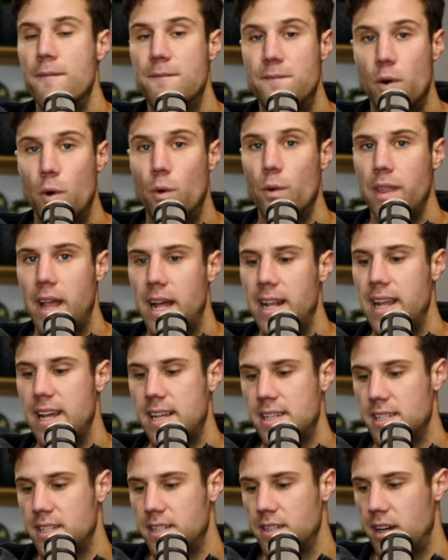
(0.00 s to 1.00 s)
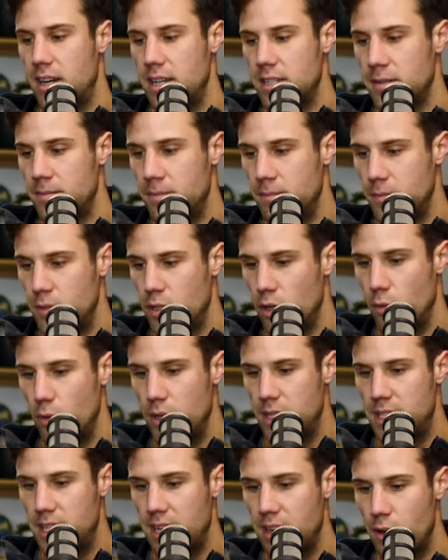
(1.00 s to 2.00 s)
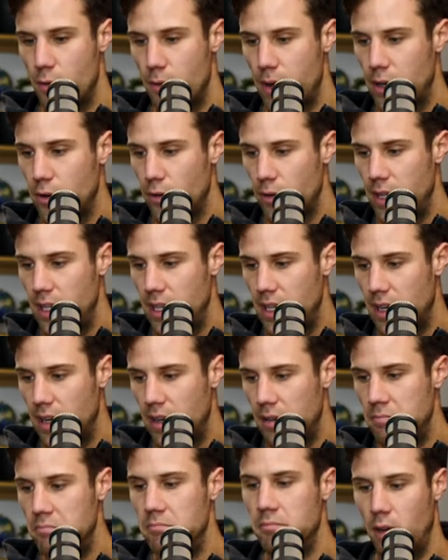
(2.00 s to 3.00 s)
for that exercise. So we set a record here.